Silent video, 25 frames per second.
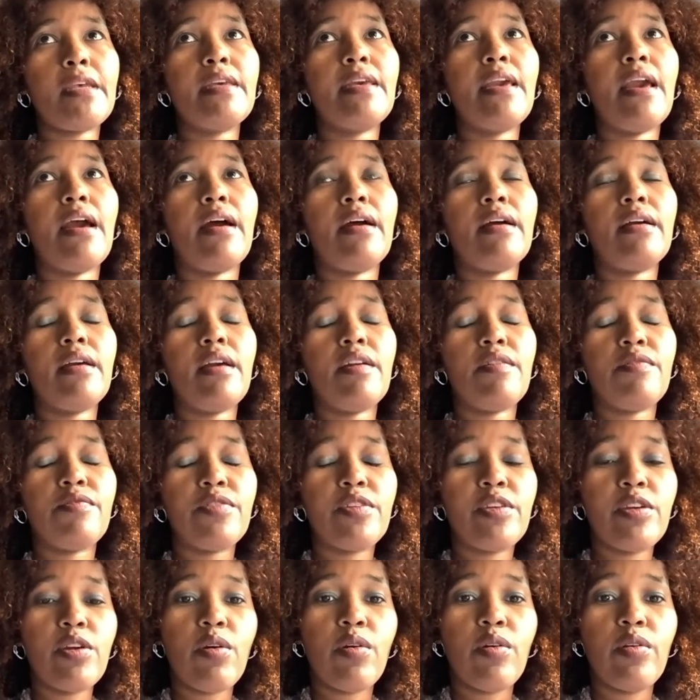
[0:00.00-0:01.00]
Yeah,
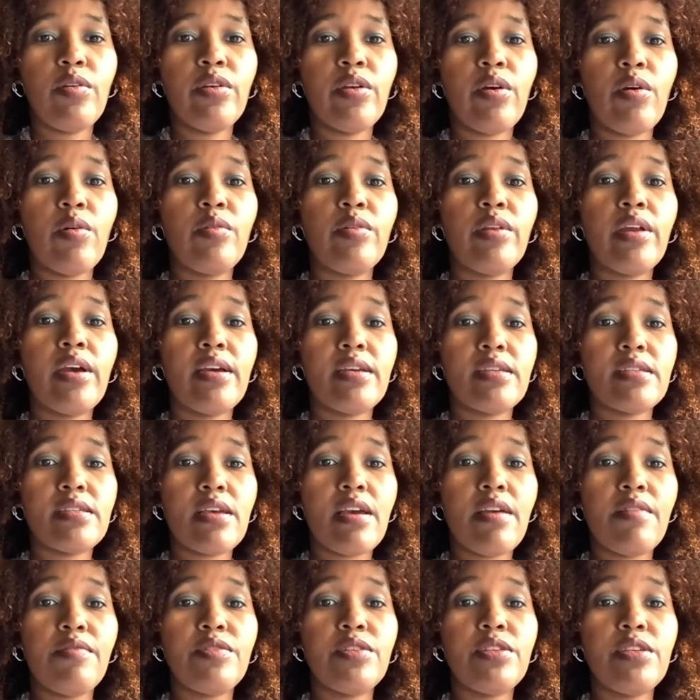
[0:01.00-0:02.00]
FG, or known as
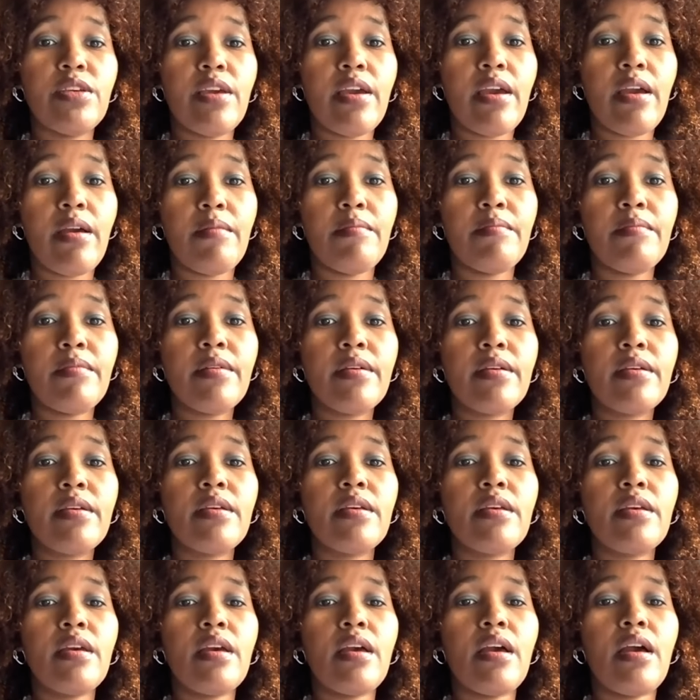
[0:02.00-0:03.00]
FGM.
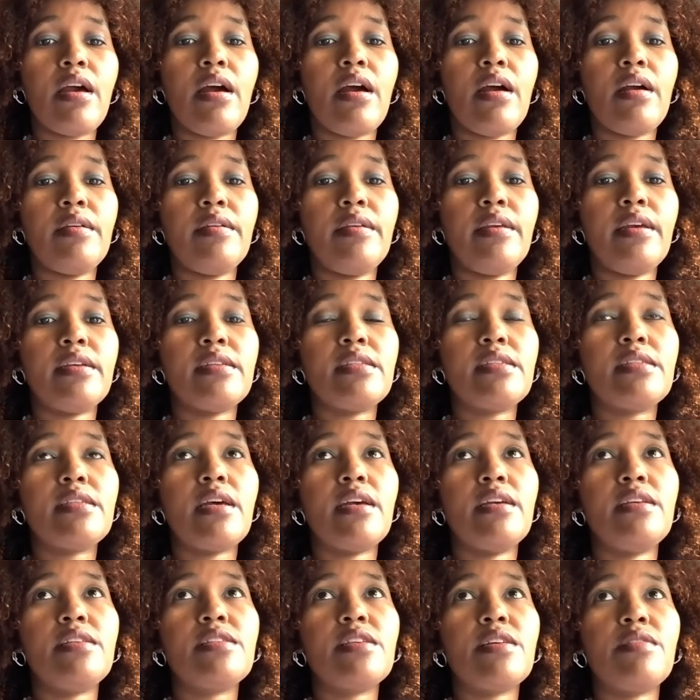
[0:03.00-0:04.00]
Yes,
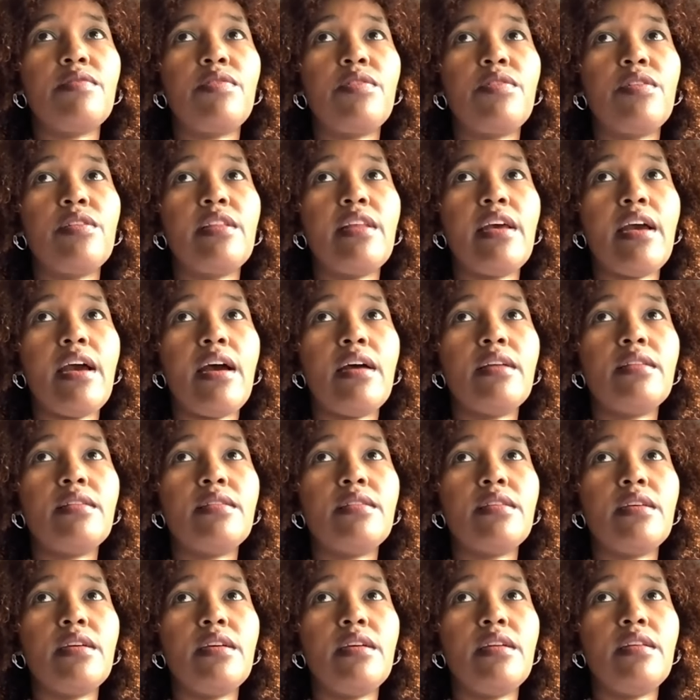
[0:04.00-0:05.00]
I suffered that,
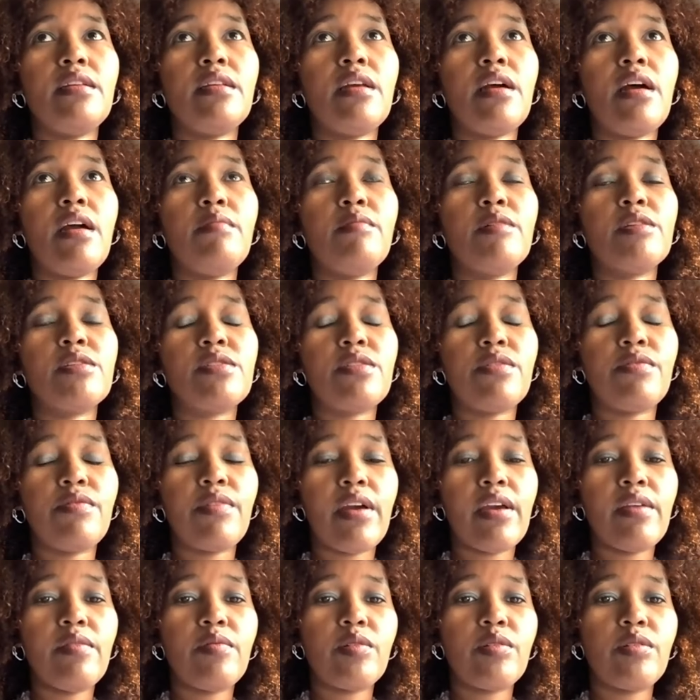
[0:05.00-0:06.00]
and I'm a
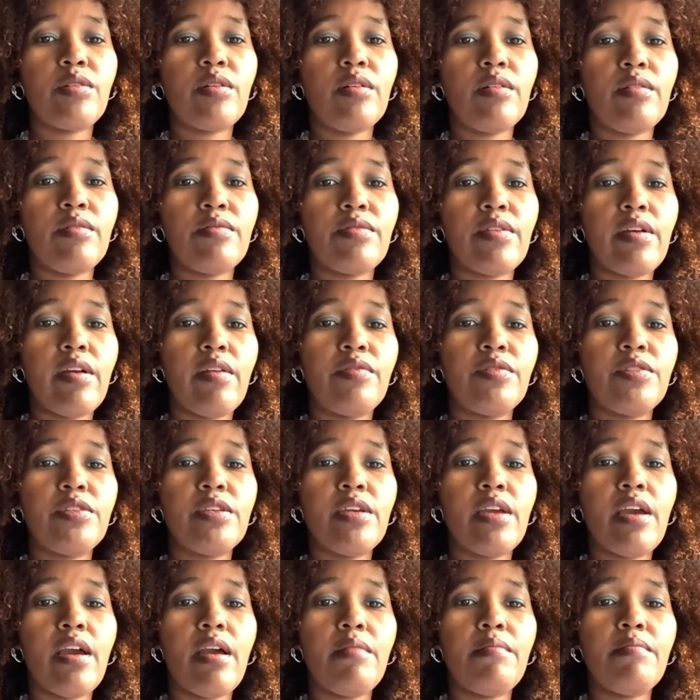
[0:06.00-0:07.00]
survivor of
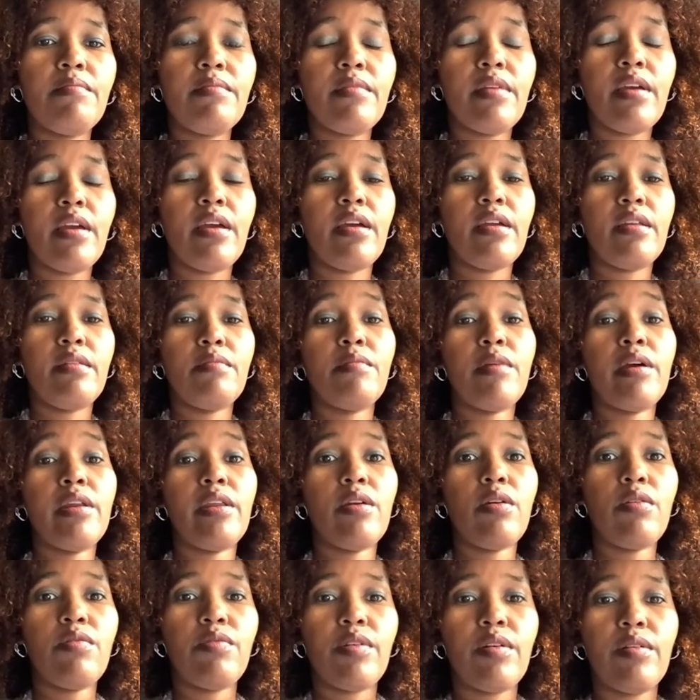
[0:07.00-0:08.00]
FGM, and
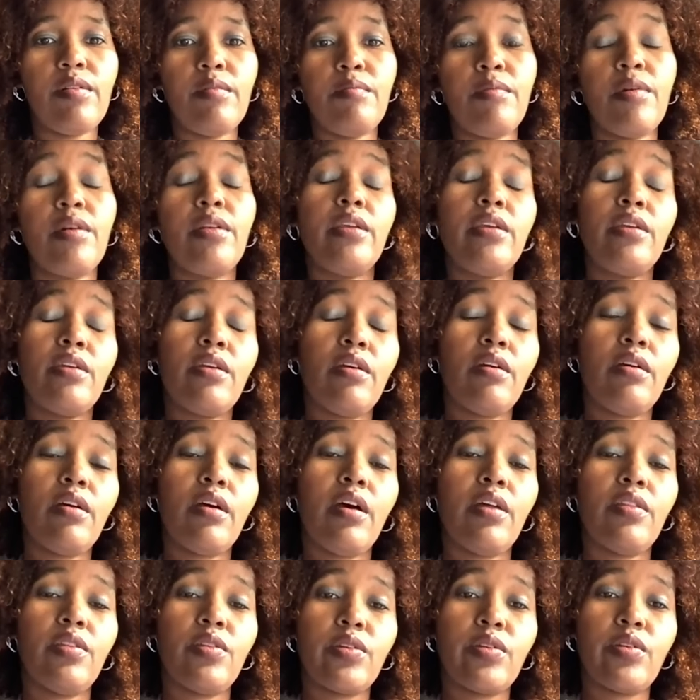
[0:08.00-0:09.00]
many
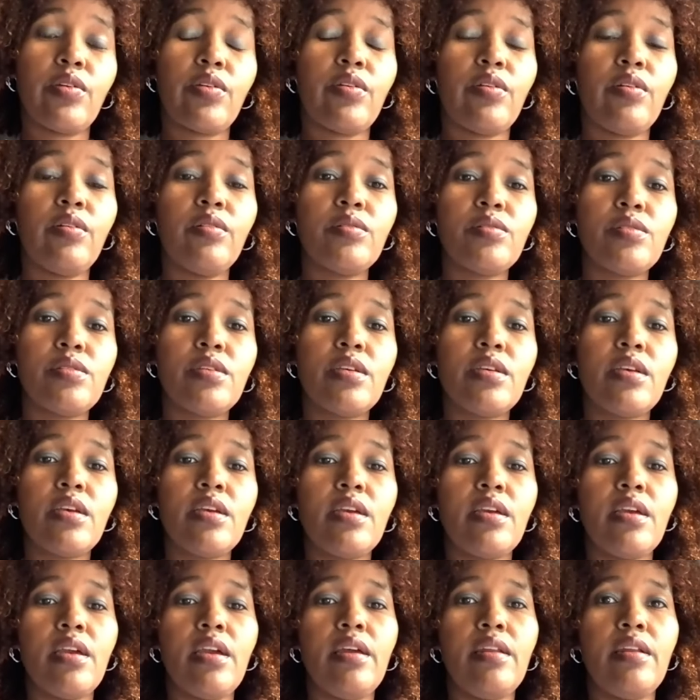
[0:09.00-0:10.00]
other girls,
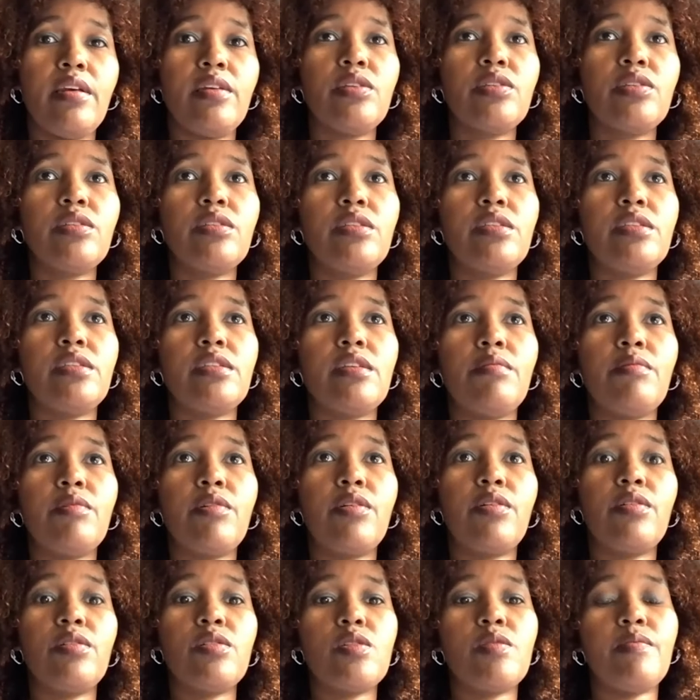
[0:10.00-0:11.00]
and actually some
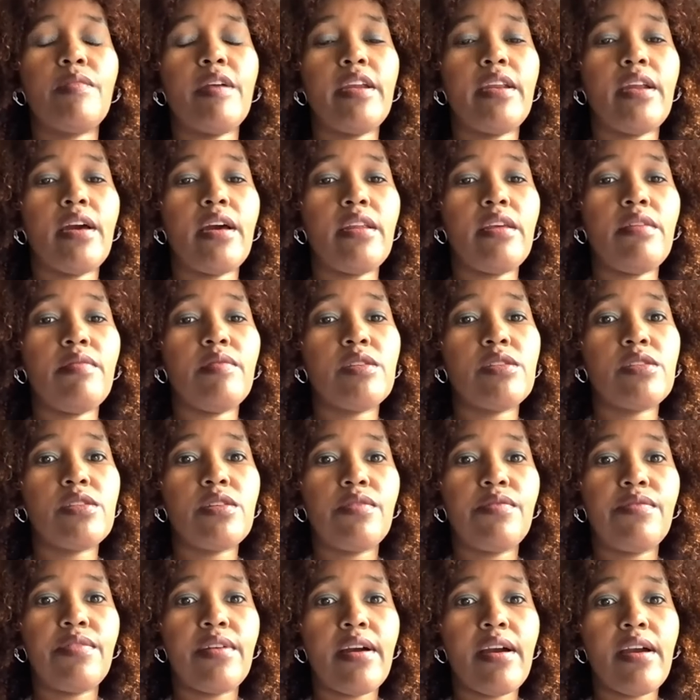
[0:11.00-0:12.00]
girls might not even
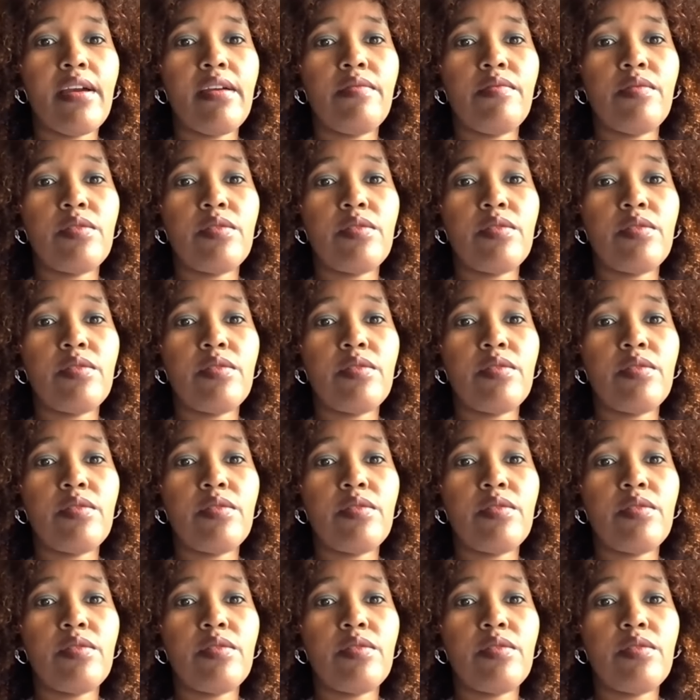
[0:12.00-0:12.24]
survive.